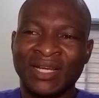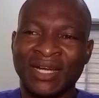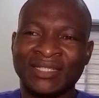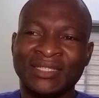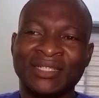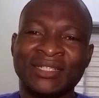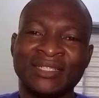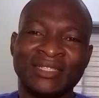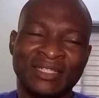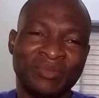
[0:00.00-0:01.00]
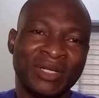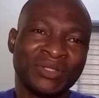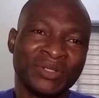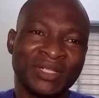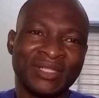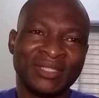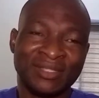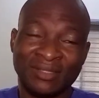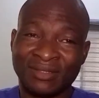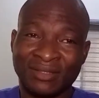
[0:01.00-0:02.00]
and decrease in hematocrit
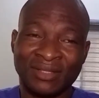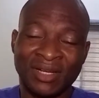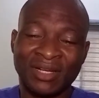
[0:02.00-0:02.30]
is